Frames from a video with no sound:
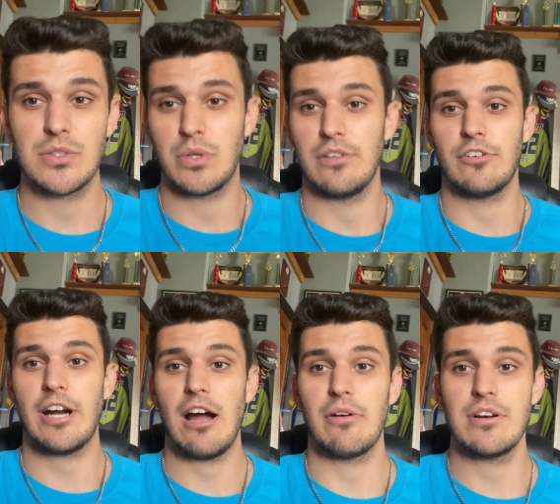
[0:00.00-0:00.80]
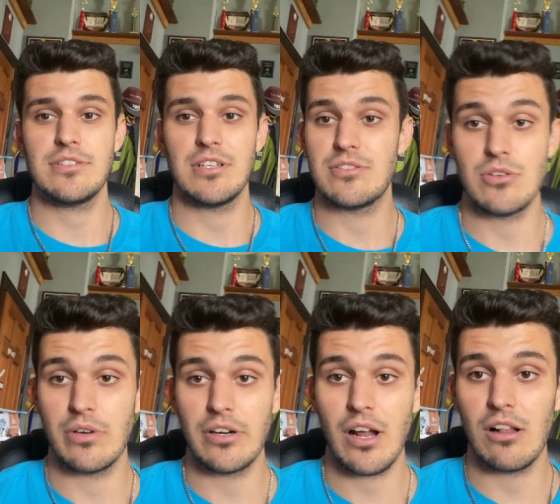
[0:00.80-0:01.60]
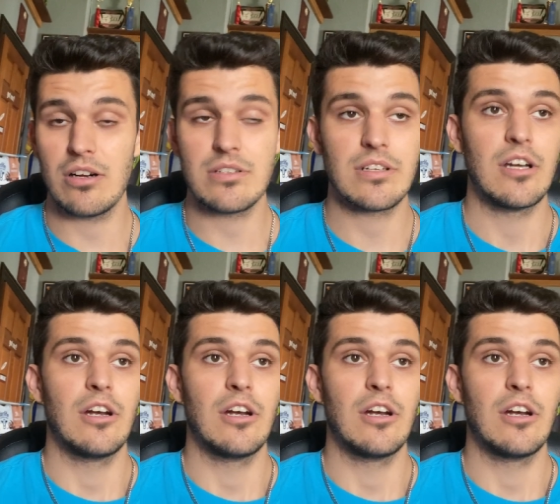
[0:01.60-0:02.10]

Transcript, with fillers: 24 hours to $200